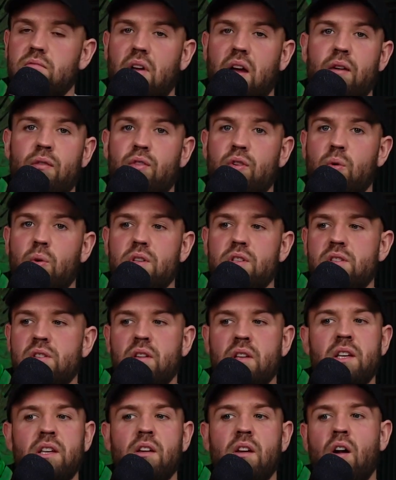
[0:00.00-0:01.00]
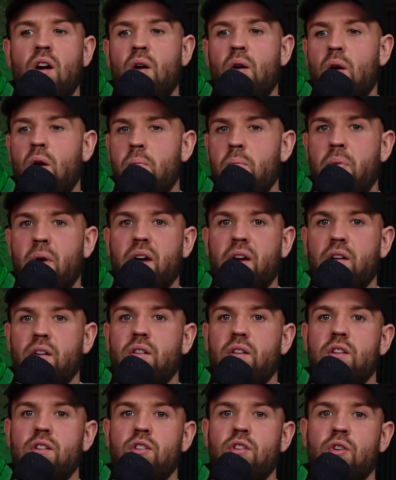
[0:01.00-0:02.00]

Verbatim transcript: everyone's leaner and bigger than